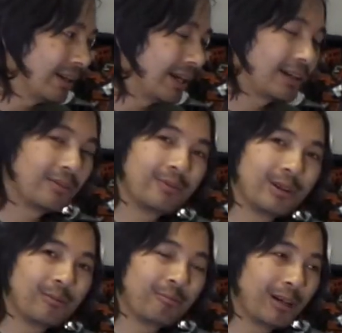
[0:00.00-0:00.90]
and I could
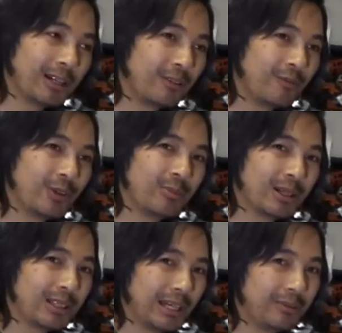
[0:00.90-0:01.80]
uh, I could feel by
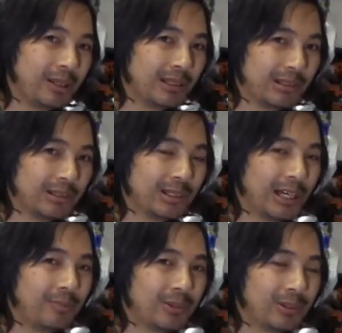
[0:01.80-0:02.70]
the time we get to the
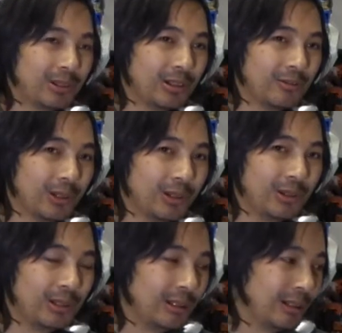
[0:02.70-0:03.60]
top of Sierra Road,